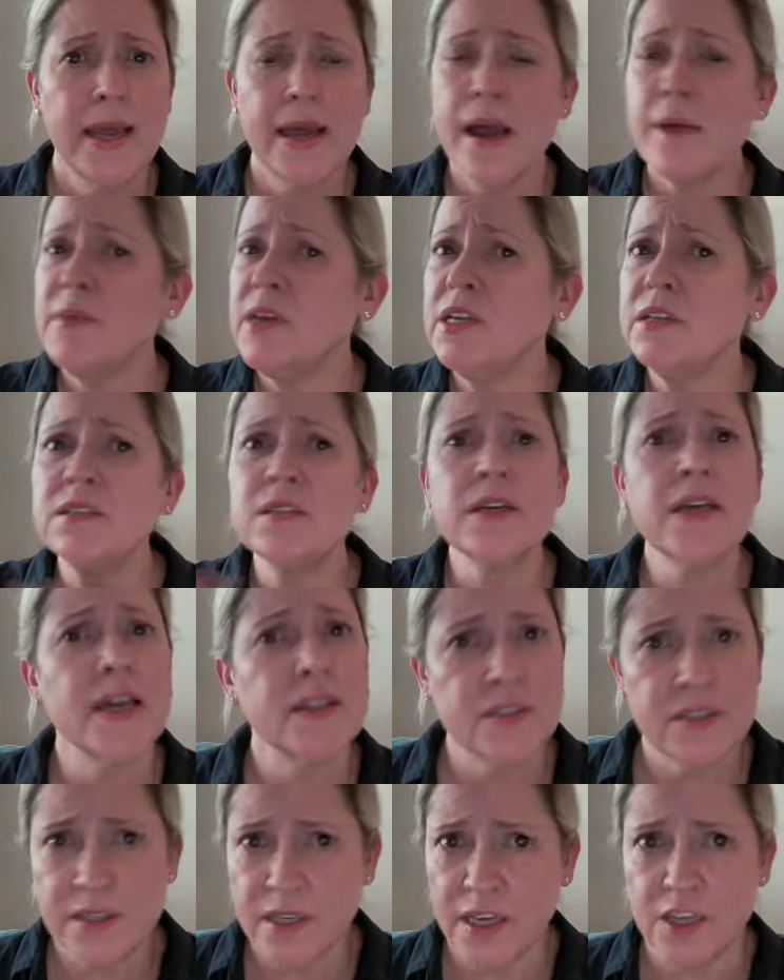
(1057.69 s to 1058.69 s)
I mean, it's
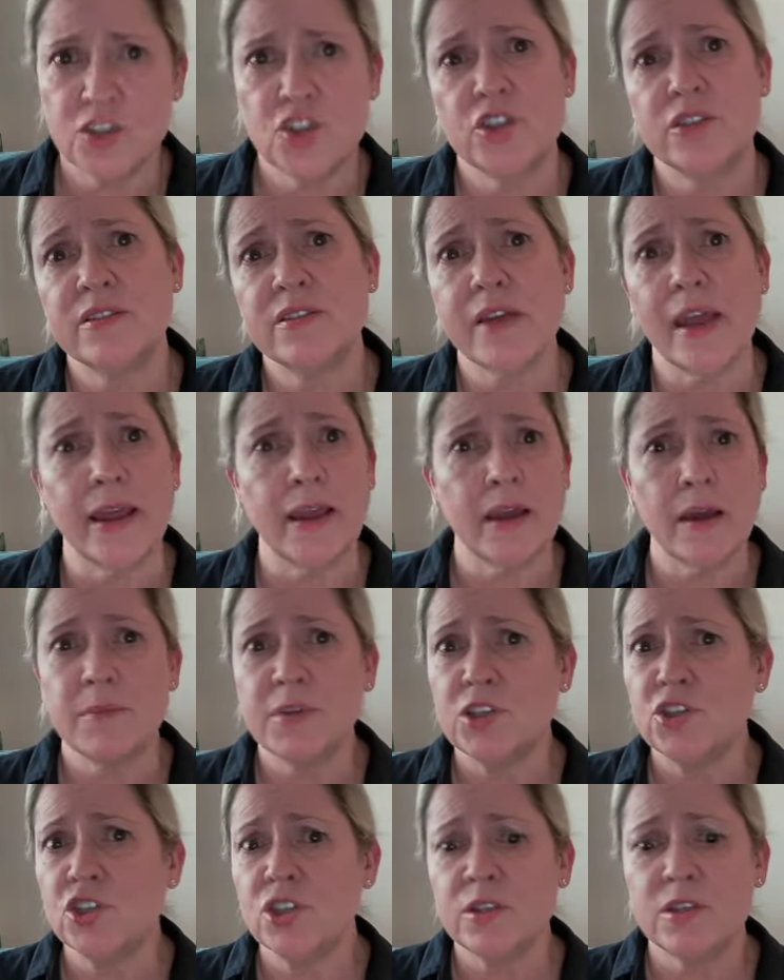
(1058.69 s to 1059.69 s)
against the kitchen sink. I
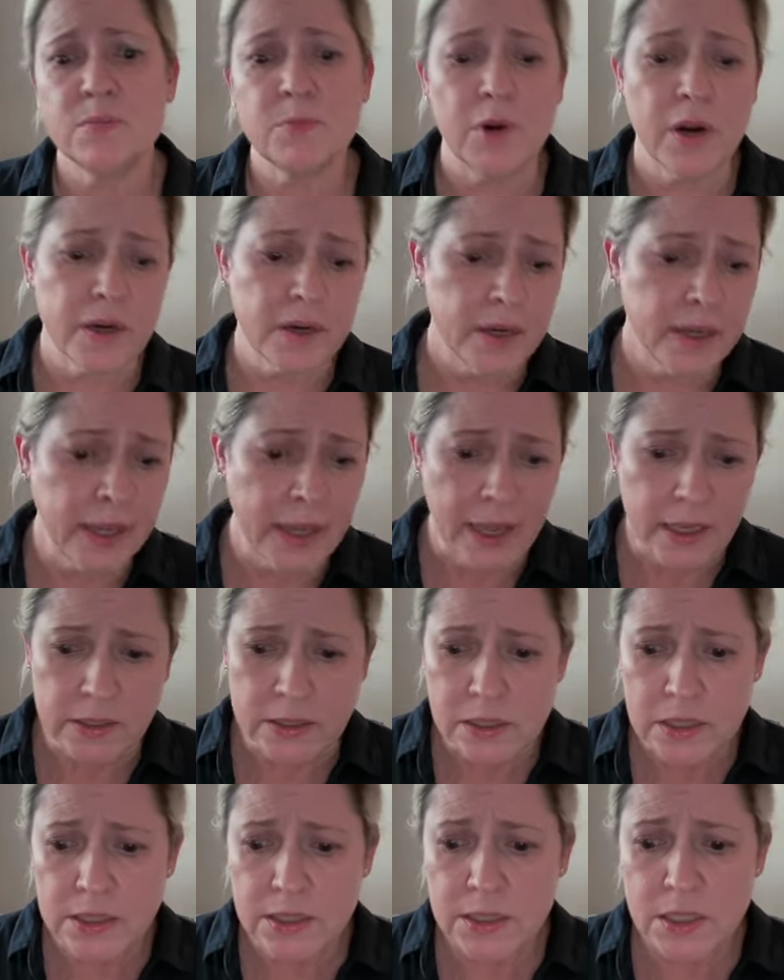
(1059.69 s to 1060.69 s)
mean, she's brought it
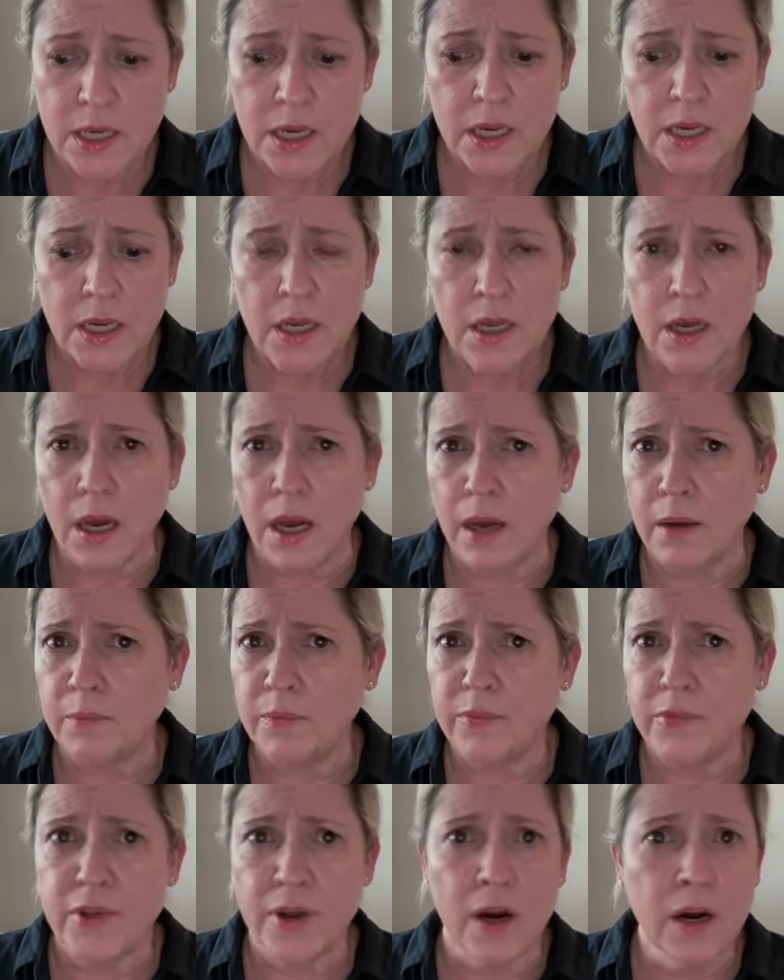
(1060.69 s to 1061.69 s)
against
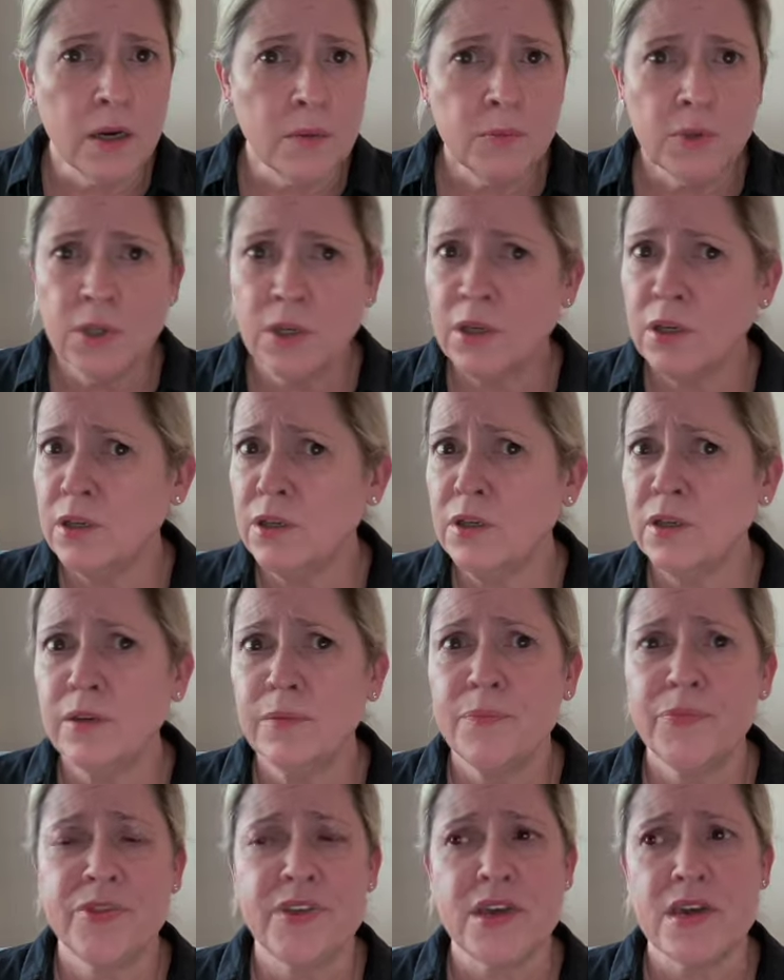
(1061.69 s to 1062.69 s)
the
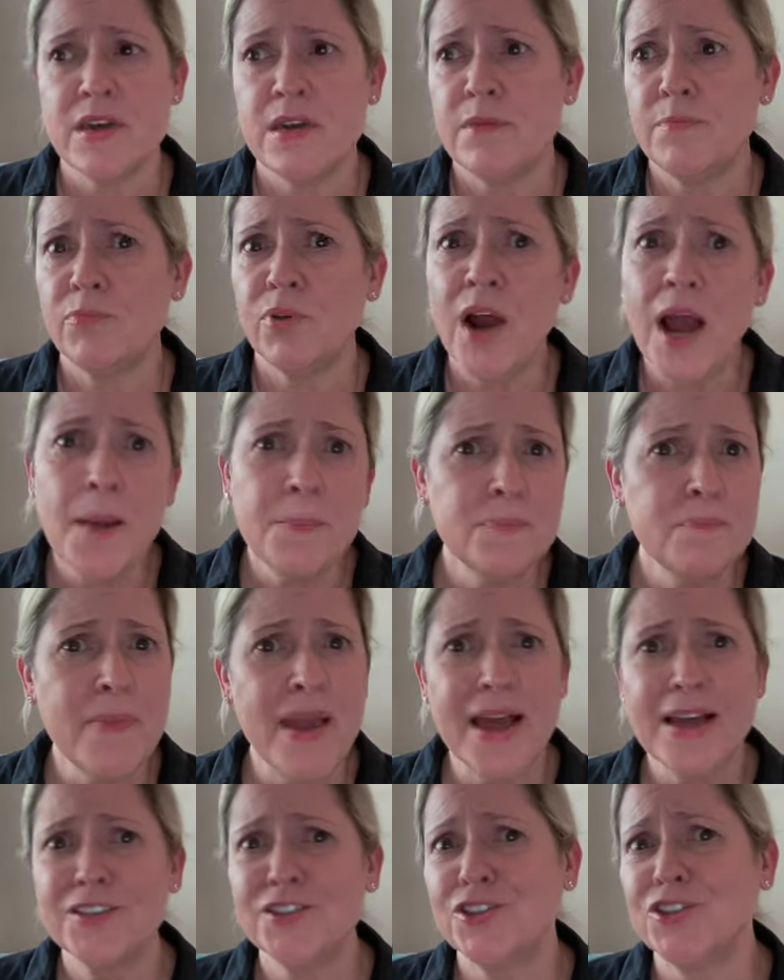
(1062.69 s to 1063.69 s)
armor, the prop
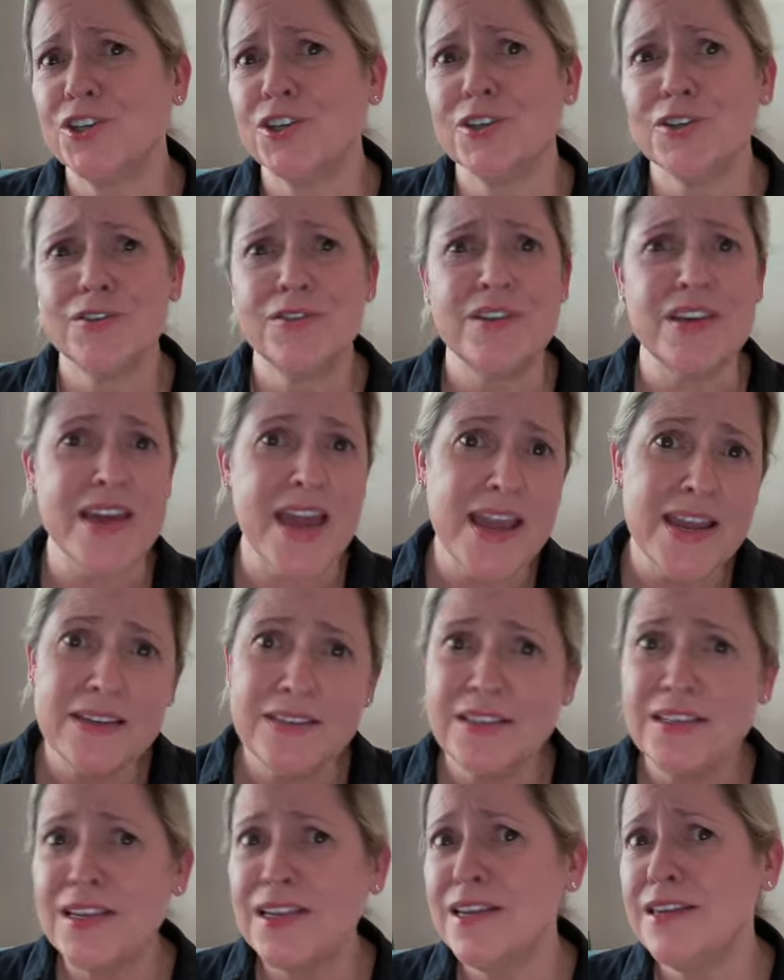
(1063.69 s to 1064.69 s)
master, the
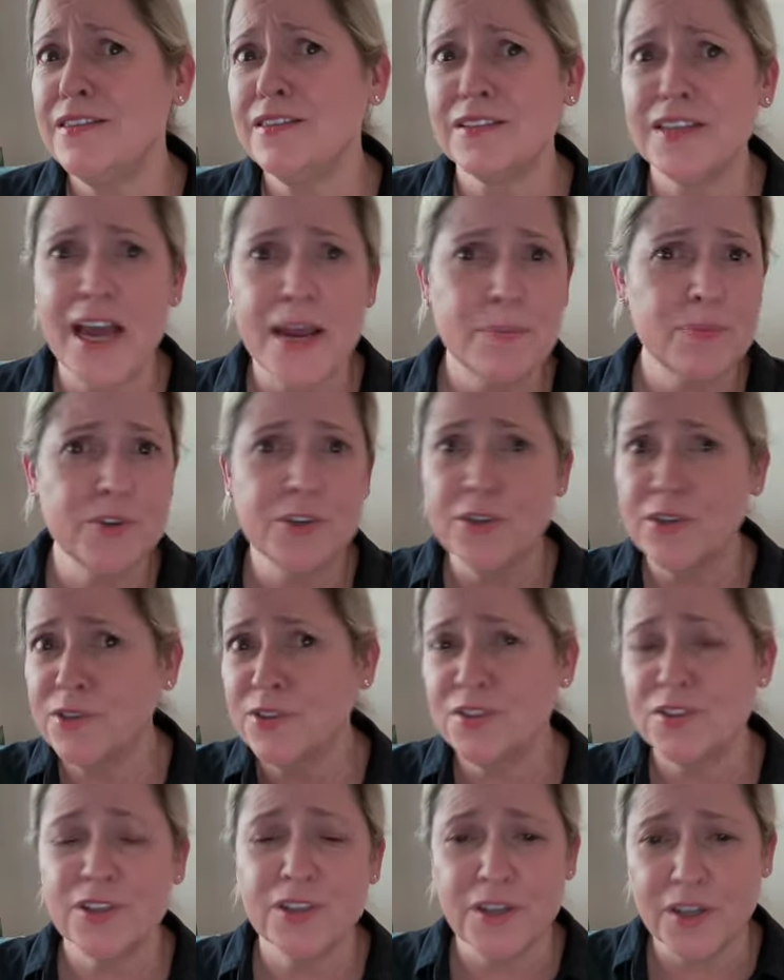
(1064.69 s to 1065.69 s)
AD, the line
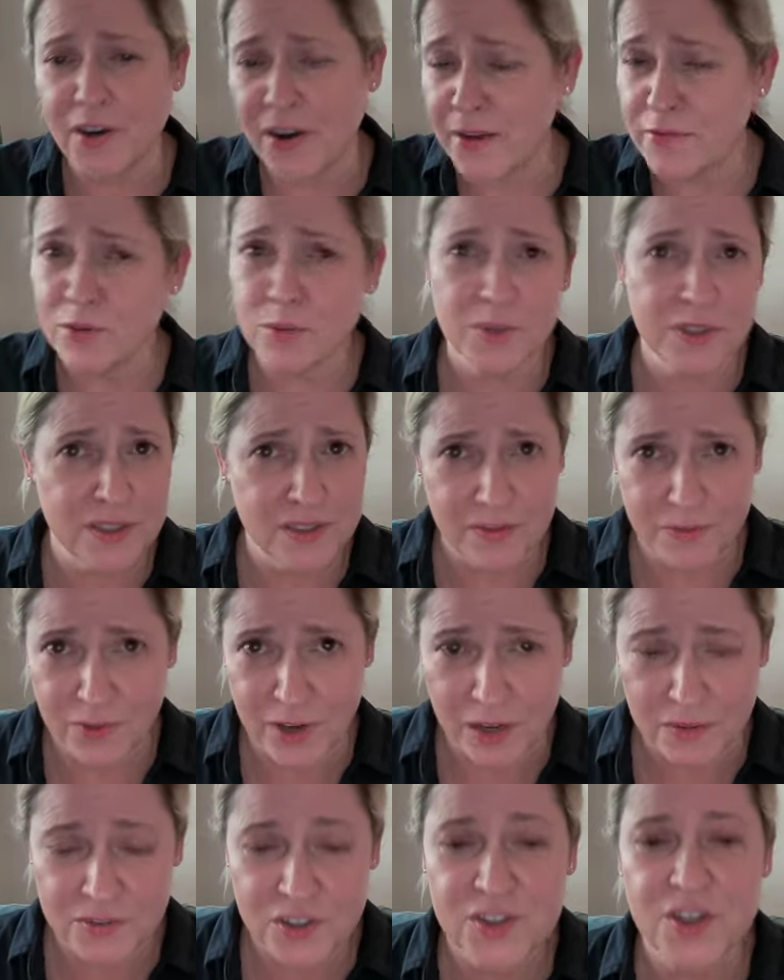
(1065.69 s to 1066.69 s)
producer, you know, everyone's
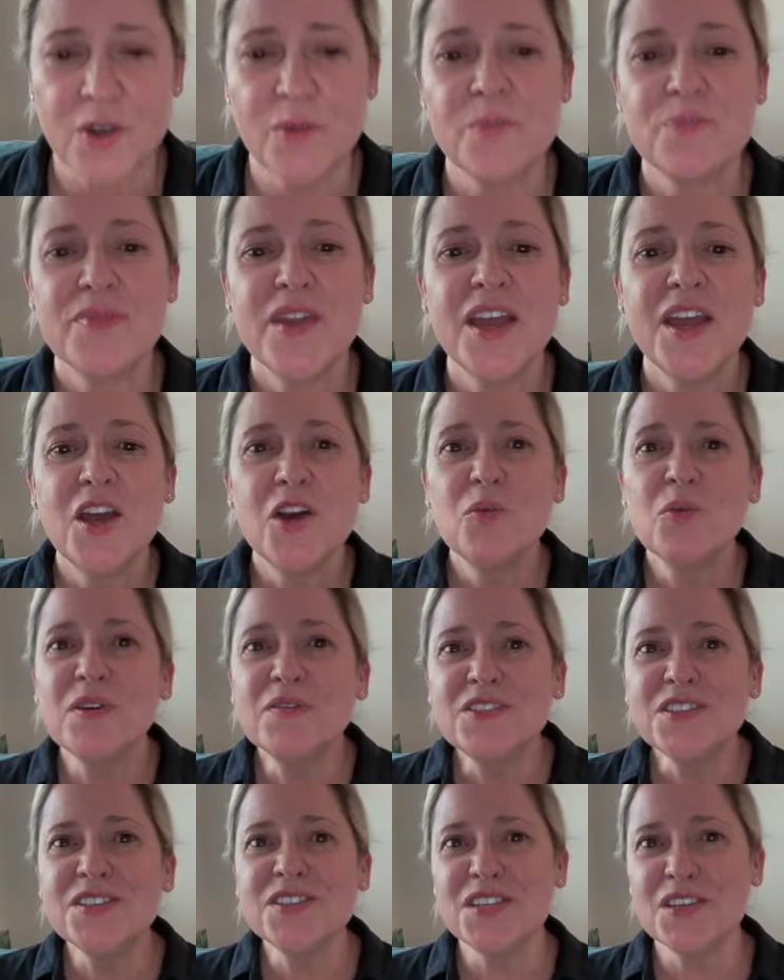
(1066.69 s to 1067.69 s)
involved. So we'll
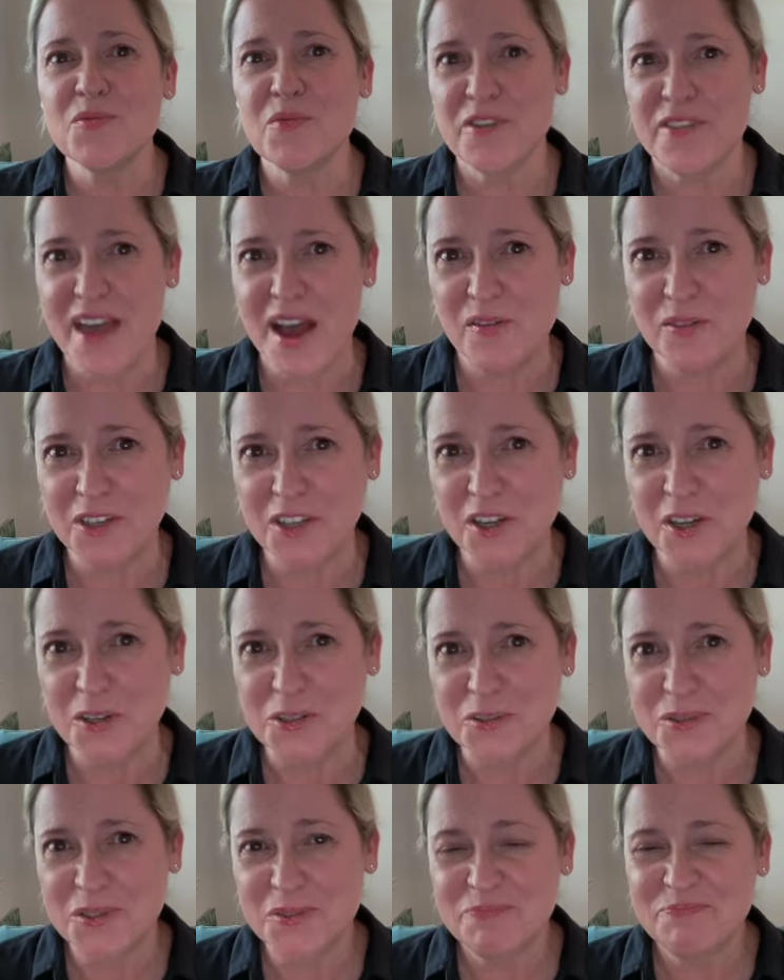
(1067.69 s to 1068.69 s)
have to see where that one
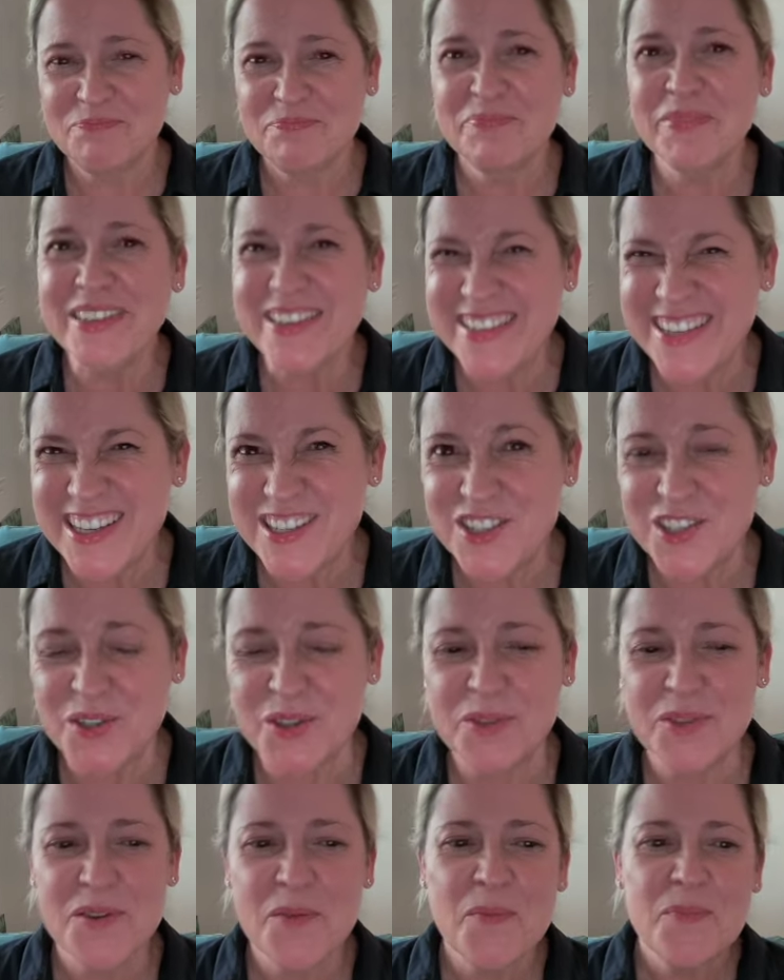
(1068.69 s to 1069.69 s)
goes, but stay
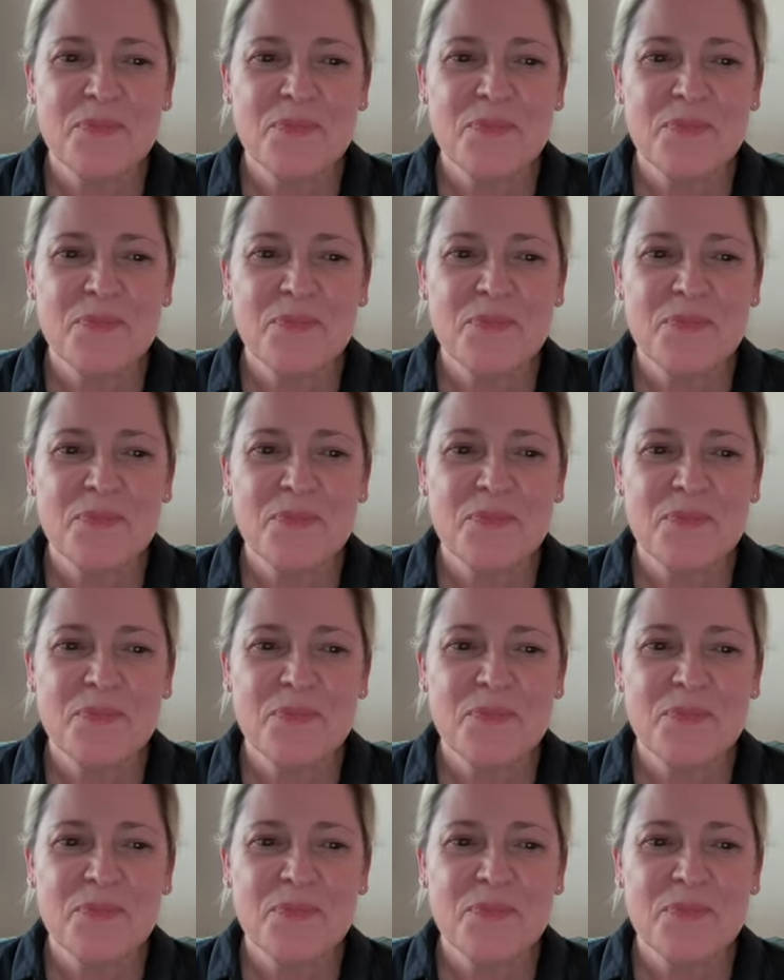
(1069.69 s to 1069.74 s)
tuned.